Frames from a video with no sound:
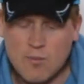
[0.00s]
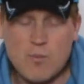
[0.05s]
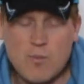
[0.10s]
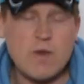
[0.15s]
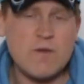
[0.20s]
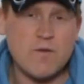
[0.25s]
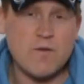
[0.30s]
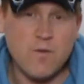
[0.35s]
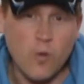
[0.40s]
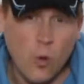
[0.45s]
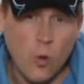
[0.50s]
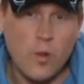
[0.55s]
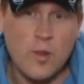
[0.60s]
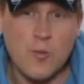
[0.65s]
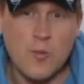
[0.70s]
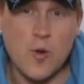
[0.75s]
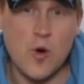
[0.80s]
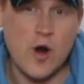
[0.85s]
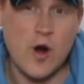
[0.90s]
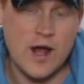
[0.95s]
before
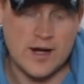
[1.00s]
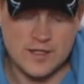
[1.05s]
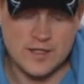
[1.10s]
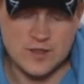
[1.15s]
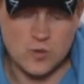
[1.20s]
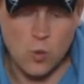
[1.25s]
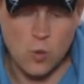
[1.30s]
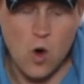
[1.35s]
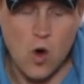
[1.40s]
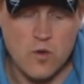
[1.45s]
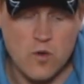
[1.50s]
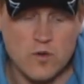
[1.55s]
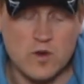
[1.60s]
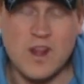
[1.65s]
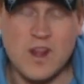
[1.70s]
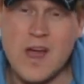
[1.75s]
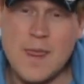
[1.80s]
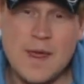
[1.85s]
the product is woven,